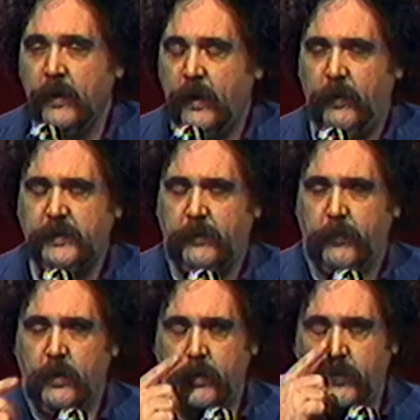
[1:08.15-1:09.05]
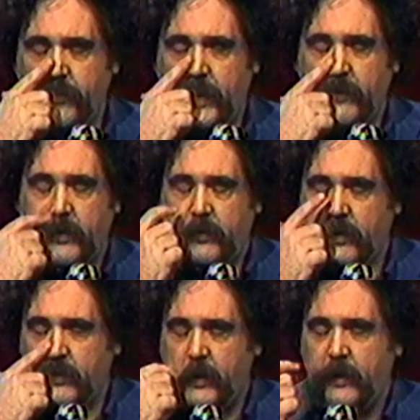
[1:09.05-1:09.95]
I watched a murder movie on there the
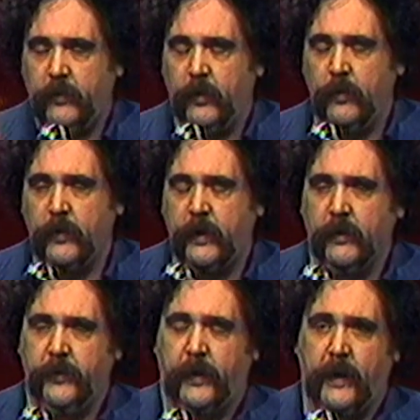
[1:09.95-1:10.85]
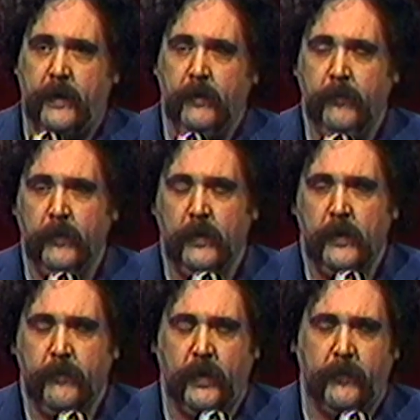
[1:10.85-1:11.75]
other day. I don't know who killed the guy,
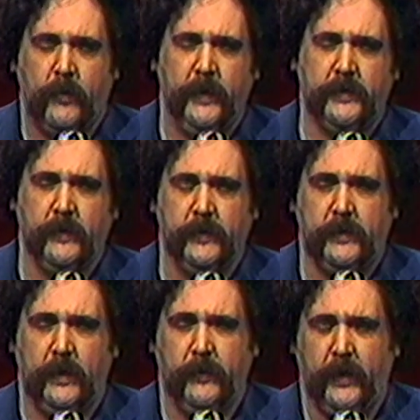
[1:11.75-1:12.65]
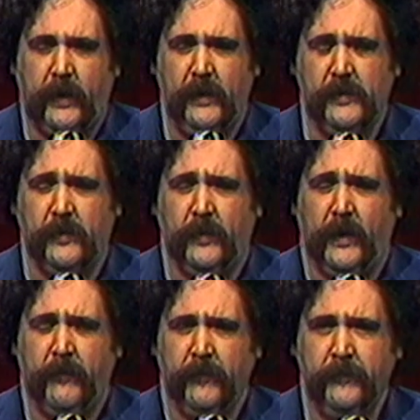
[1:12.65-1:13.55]
but I'm quite sure it was done with a Ginsu knife.